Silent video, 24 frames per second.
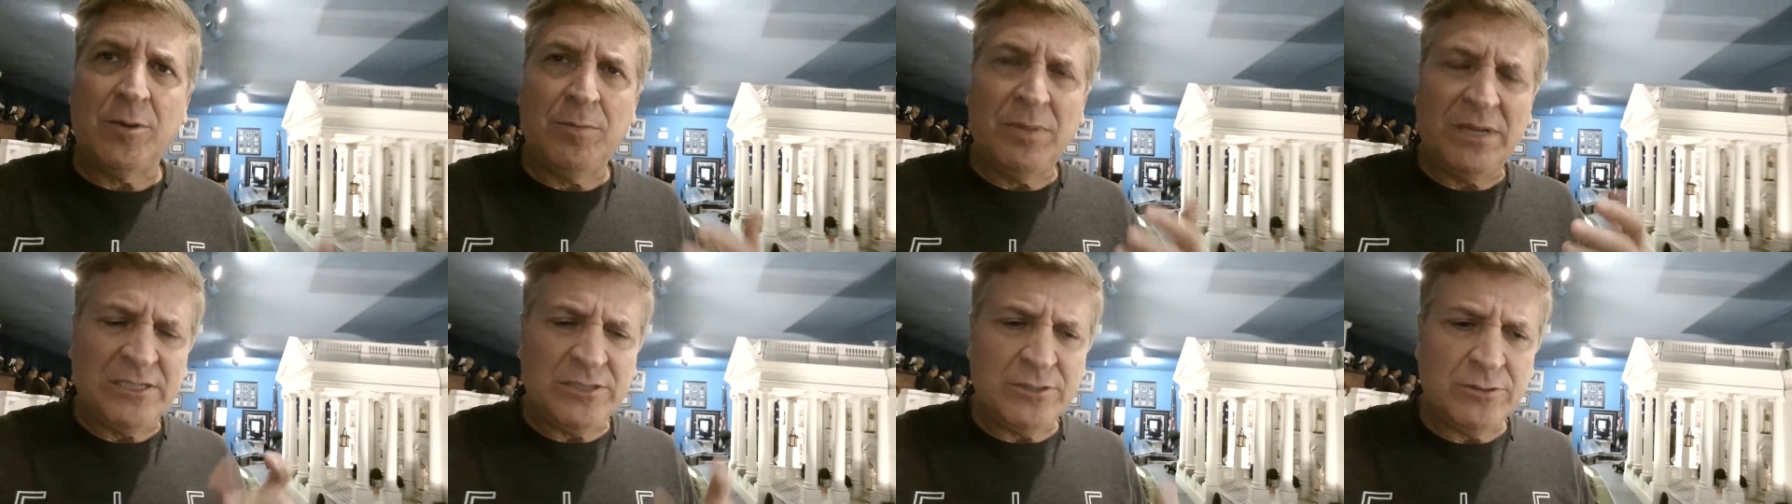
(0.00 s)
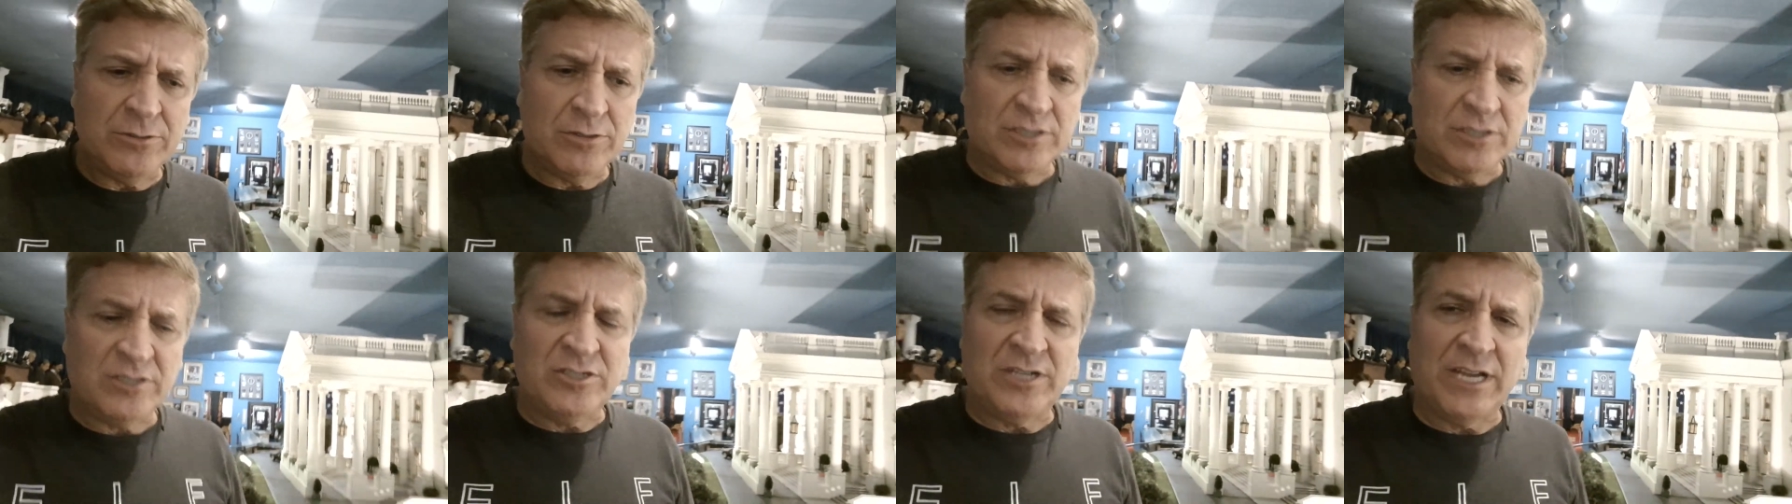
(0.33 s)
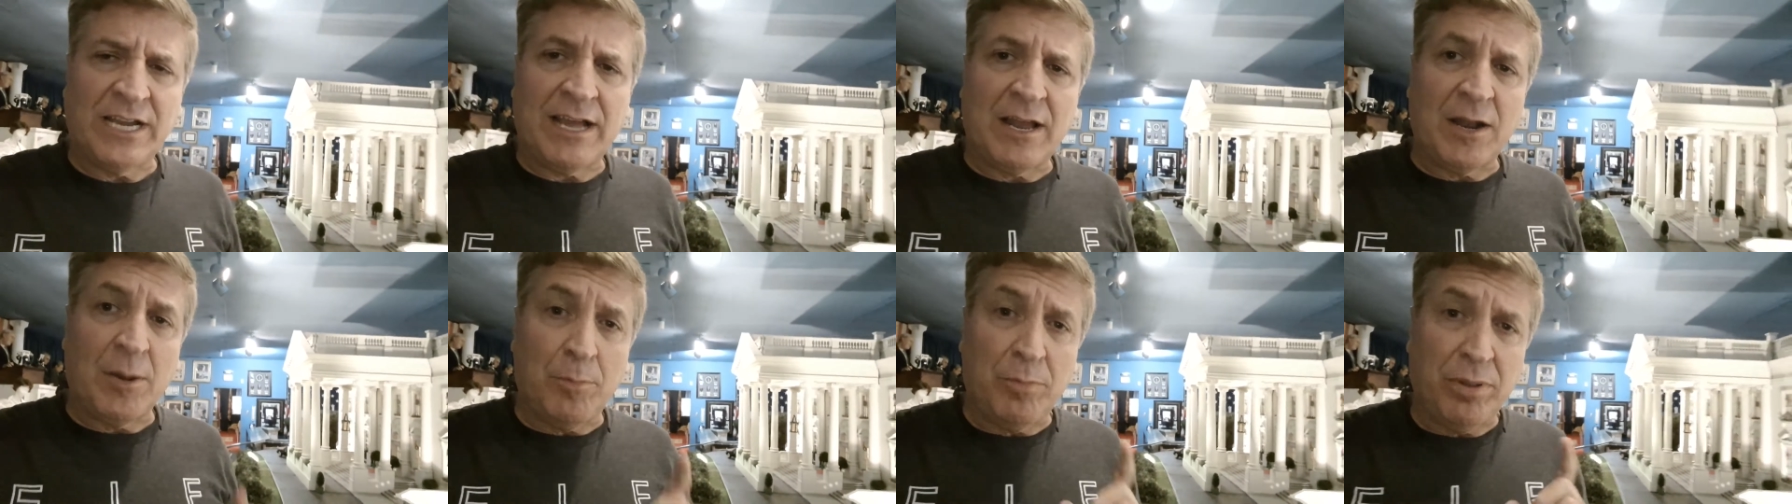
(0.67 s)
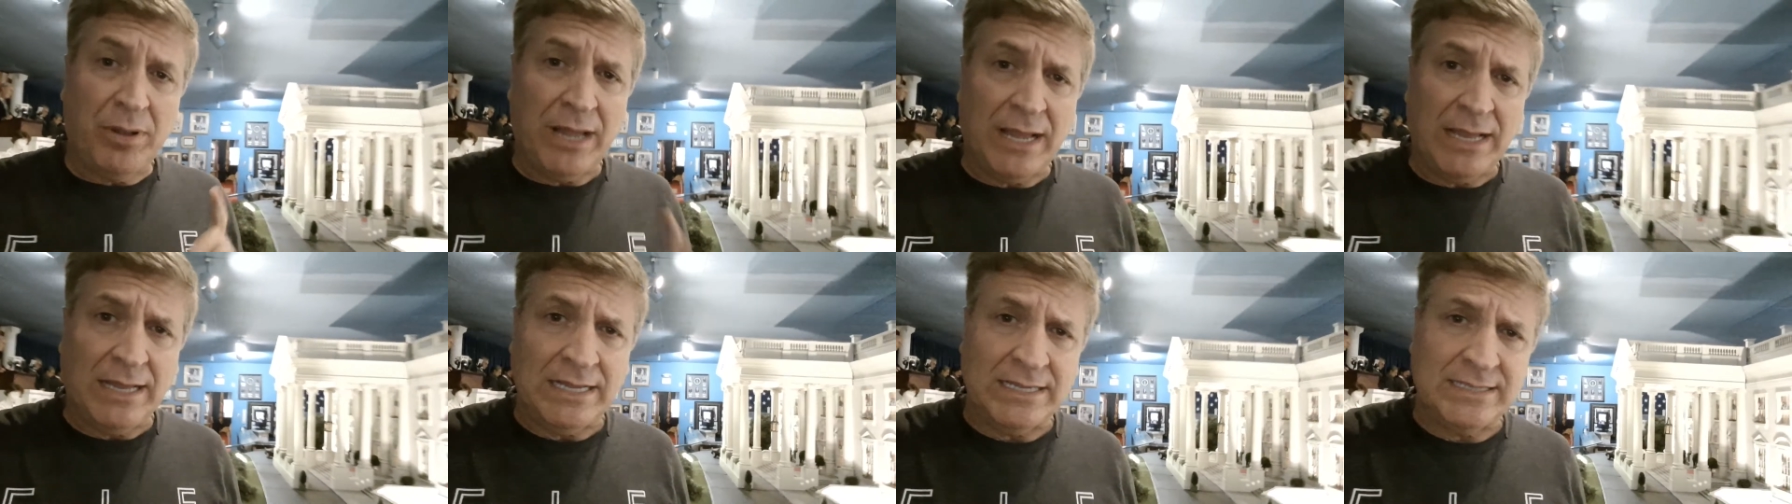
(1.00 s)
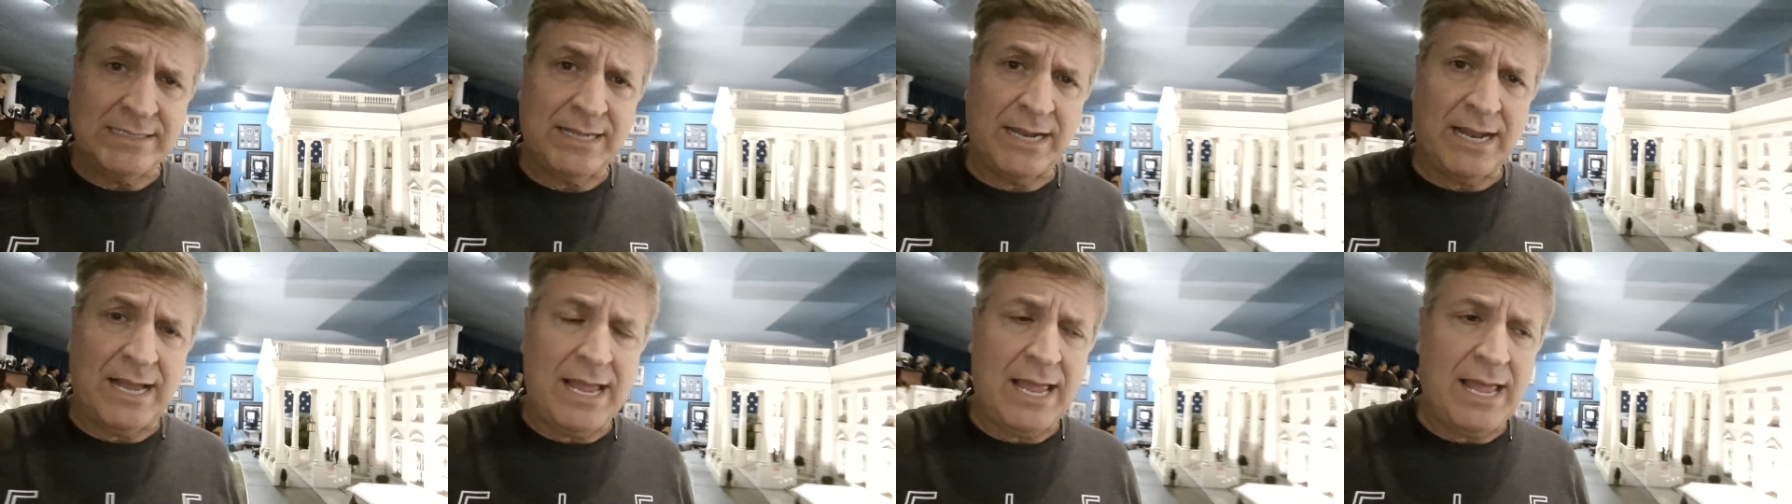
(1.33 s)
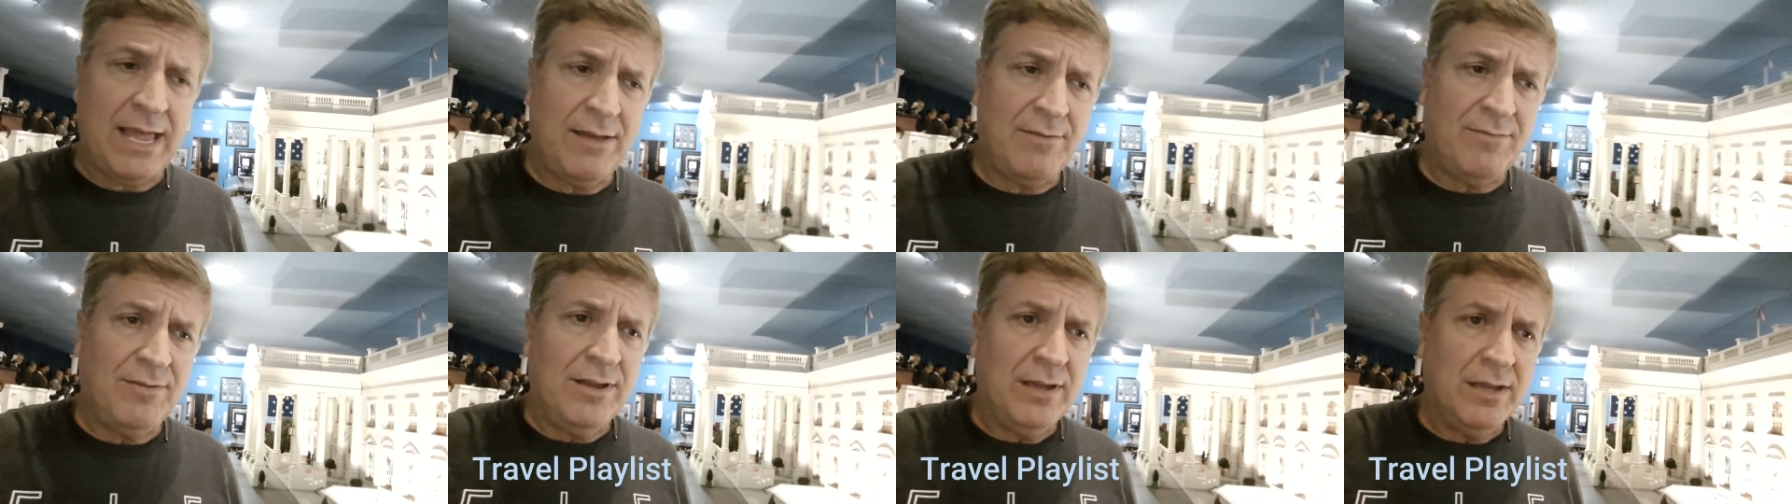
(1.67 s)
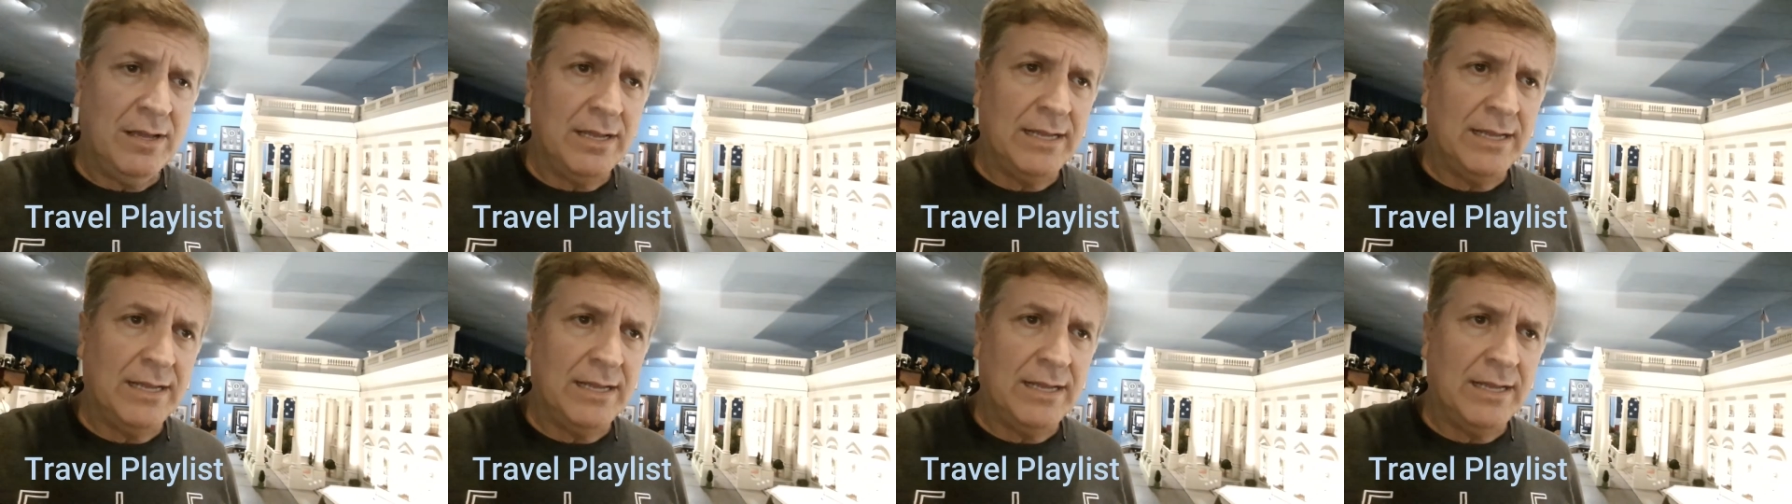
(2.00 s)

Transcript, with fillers: Be sure to check out a playlist that I have.